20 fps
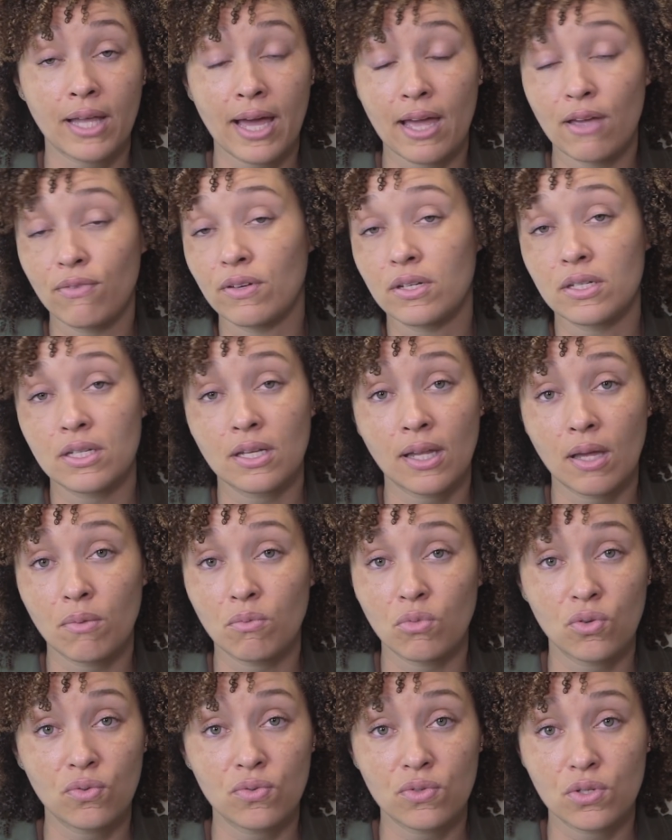life until I
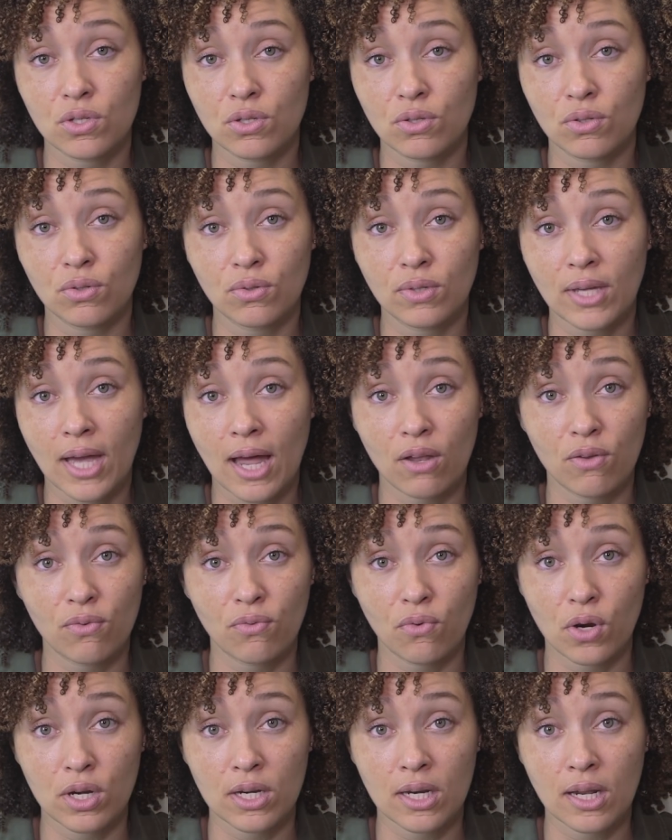moved to
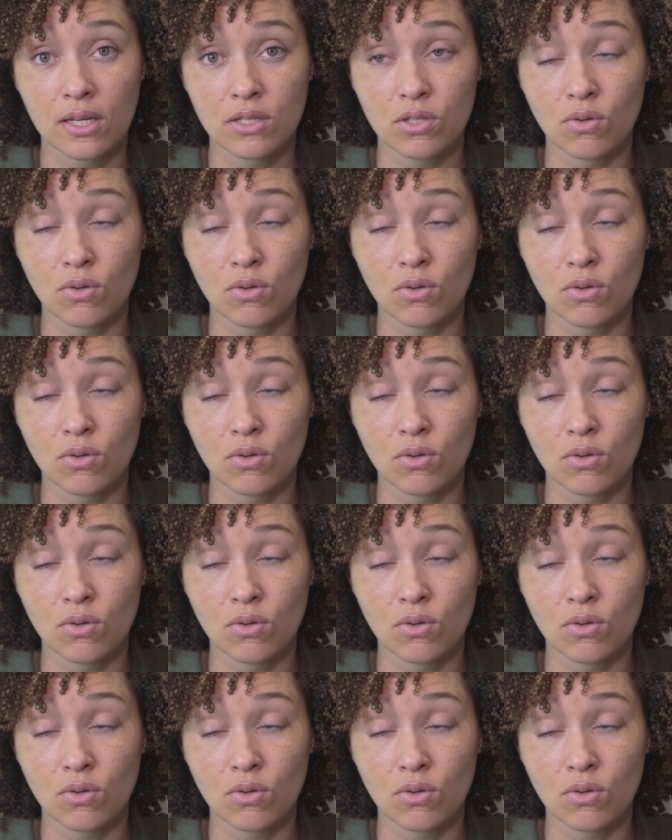California.